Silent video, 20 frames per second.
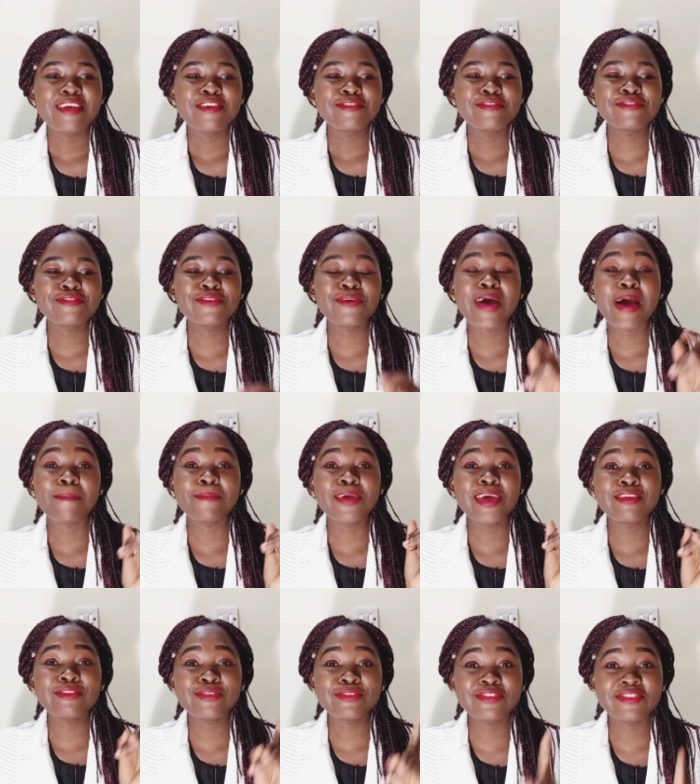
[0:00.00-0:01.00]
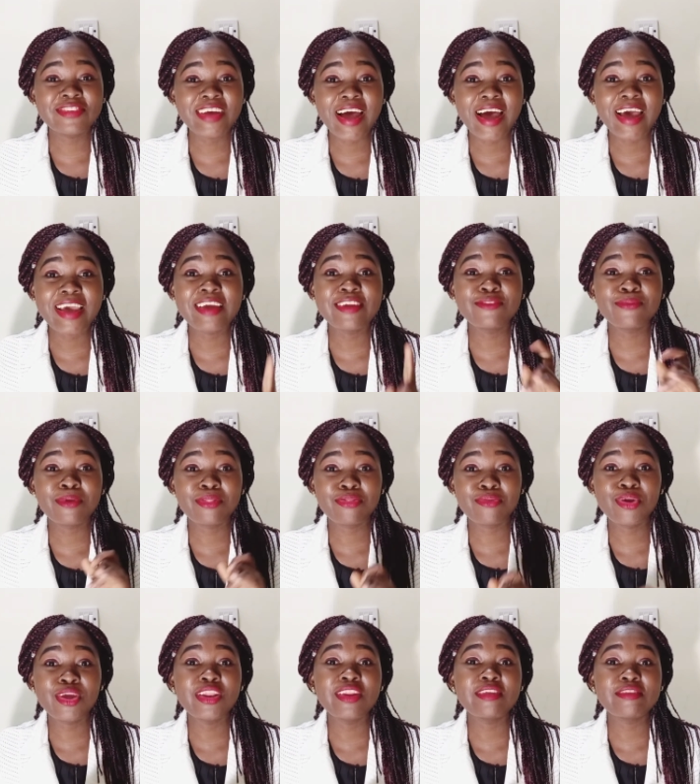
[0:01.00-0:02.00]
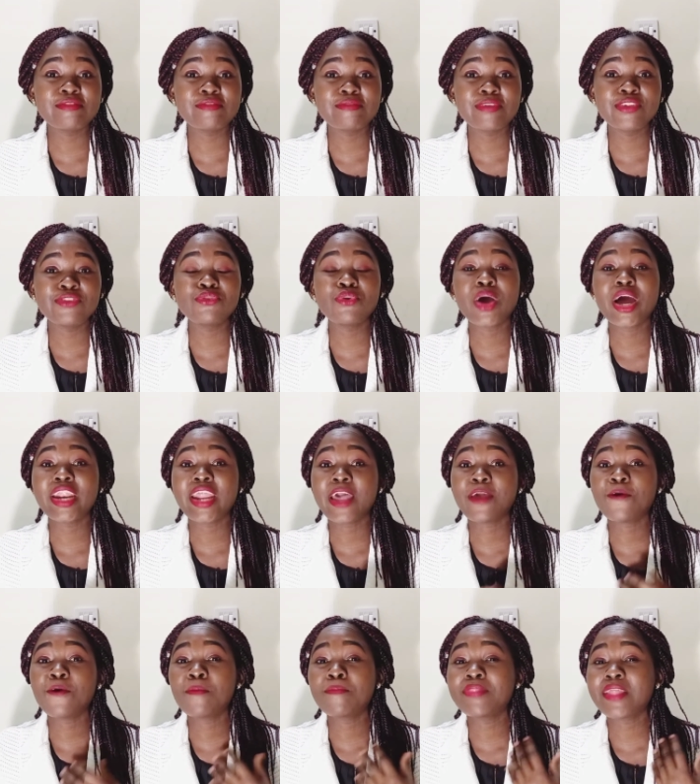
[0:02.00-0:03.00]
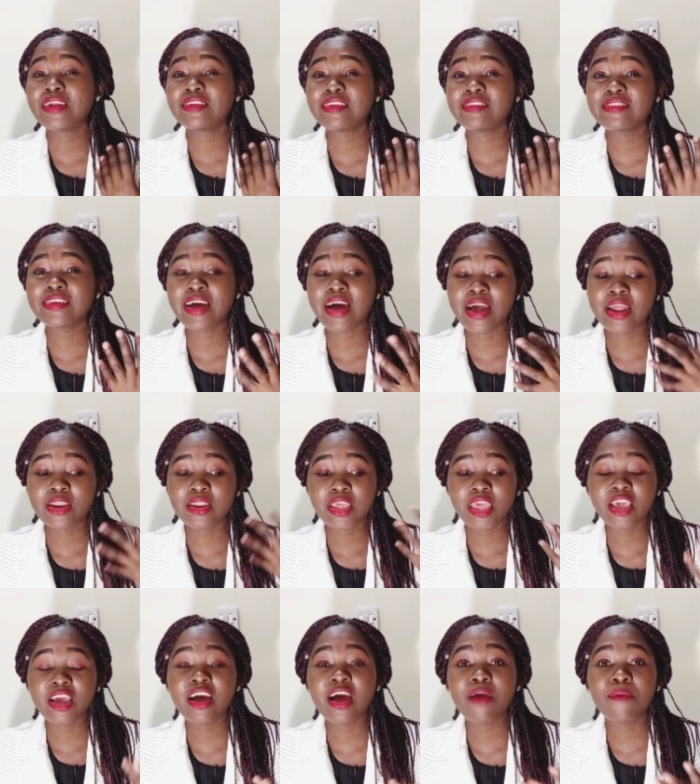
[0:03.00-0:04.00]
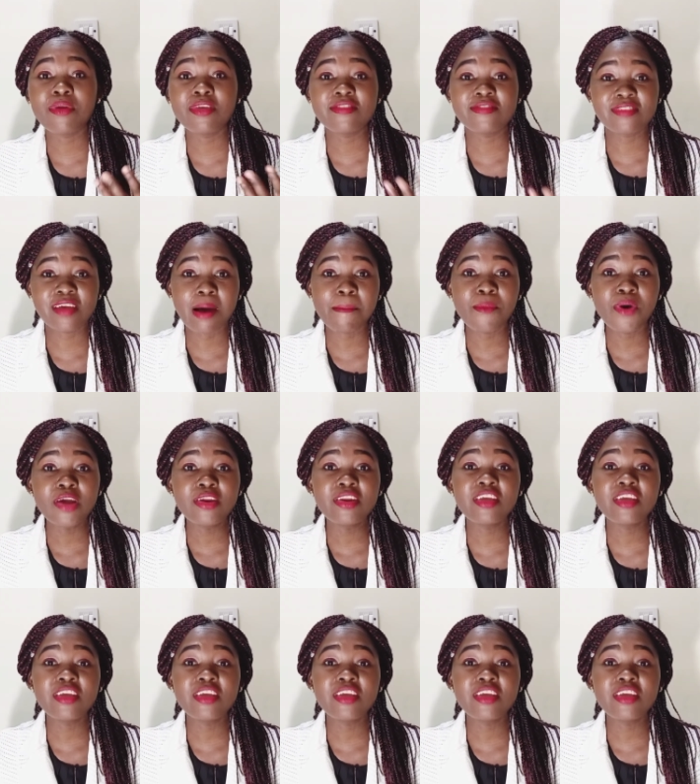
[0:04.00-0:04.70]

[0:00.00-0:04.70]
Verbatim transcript: So I'm going to share it with you in this video, and I hope that it can encourage someone,